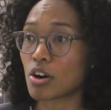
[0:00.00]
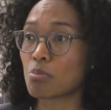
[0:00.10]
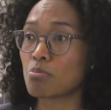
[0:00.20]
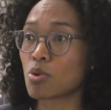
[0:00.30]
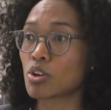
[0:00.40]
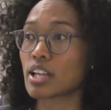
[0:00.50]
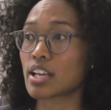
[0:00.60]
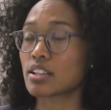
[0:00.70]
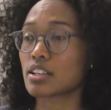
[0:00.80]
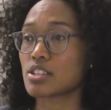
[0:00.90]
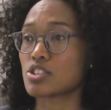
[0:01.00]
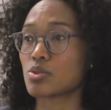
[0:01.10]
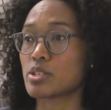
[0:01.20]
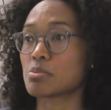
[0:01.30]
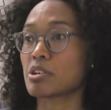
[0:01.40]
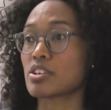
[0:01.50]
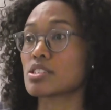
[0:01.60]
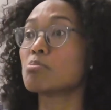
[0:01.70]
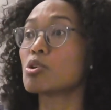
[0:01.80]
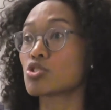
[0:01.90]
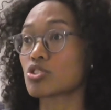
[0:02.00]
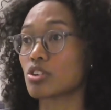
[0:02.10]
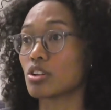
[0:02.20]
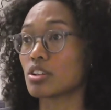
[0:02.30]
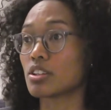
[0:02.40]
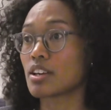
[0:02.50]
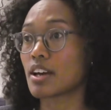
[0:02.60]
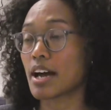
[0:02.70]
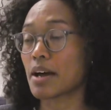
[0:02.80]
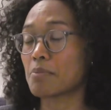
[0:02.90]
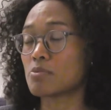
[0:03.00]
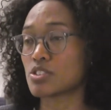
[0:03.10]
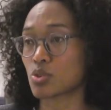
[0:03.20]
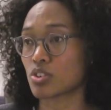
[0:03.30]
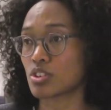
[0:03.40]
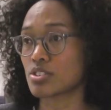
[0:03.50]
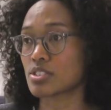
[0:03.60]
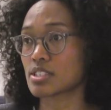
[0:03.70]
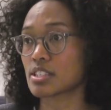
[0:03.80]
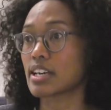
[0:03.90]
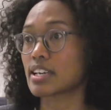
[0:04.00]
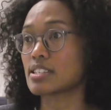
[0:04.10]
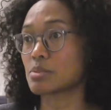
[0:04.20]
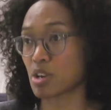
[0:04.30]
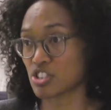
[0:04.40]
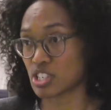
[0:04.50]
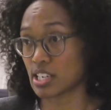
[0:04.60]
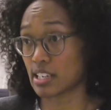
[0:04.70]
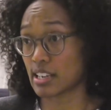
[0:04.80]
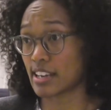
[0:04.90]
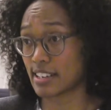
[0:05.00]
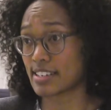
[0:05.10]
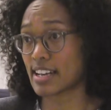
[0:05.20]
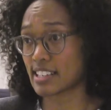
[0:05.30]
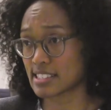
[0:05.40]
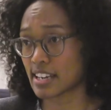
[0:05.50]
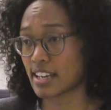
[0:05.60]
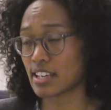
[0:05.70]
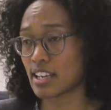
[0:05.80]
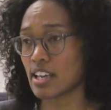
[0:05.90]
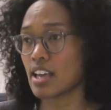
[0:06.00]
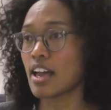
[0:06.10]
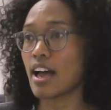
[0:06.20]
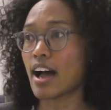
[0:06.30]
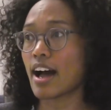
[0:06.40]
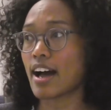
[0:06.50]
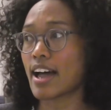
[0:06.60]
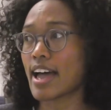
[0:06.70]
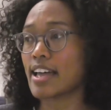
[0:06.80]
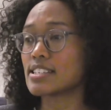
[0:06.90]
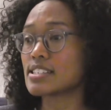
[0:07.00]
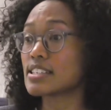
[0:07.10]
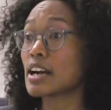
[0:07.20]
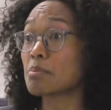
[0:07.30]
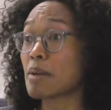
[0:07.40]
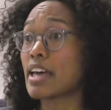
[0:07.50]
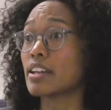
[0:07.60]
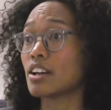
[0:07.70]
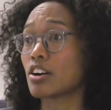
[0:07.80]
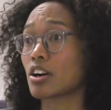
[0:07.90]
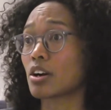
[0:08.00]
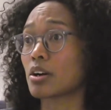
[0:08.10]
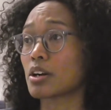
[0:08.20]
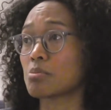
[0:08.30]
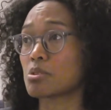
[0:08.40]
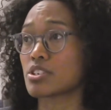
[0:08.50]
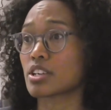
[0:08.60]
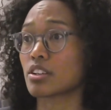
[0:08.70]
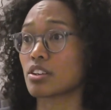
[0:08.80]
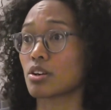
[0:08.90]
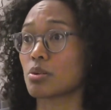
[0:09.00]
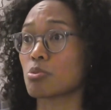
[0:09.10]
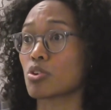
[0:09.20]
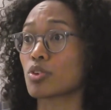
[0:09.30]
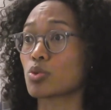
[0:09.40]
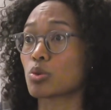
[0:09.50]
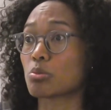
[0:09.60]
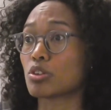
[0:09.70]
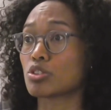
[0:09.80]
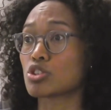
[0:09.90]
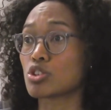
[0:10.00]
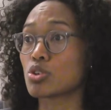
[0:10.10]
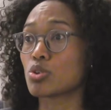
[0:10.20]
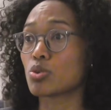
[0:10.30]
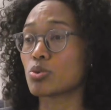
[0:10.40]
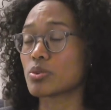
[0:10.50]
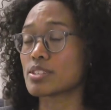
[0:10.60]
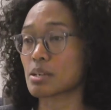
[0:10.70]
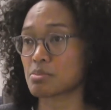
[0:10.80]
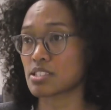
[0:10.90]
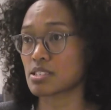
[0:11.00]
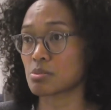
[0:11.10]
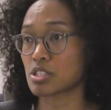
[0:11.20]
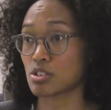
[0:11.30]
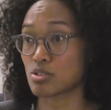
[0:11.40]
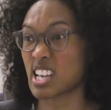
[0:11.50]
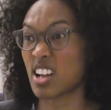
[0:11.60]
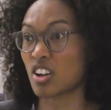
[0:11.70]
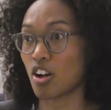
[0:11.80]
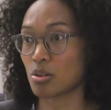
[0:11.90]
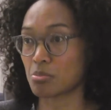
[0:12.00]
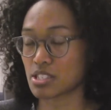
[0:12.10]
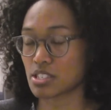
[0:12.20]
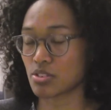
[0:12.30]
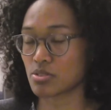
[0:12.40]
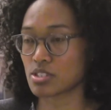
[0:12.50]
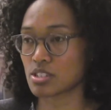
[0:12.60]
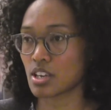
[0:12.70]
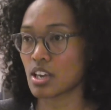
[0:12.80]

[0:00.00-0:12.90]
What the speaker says: are more likely to experience emotional disorders like depression and anxiety, and young men are in particular more vulnerable to substance misuse, alcohol misuse.